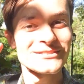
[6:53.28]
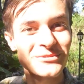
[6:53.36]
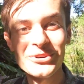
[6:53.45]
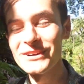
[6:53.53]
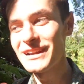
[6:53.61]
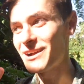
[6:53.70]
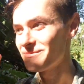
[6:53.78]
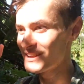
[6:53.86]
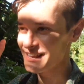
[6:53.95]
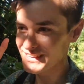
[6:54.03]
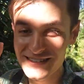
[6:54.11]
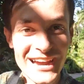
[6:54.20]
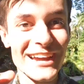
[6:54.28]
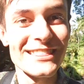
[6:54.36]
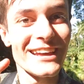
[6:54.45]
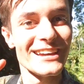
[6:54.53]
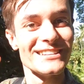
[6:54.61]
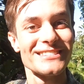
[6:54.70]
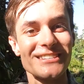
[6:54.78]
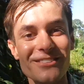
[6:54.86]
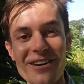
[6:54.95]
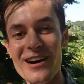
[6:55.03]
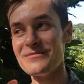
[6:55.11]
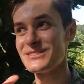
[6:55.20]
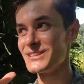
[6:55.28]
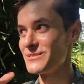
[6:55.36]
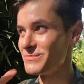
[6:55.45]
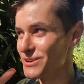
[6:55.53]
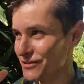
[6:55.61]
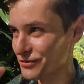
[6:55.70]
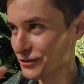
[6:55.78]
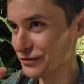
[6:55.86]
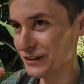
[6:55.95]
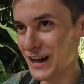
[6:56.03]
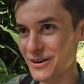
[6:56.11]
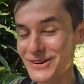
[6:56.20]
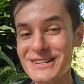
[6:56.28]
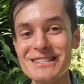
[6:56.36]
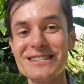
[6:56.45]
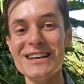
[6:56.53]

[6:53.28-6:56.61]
that want to come here, take their Instagrams in the beautiful flowers.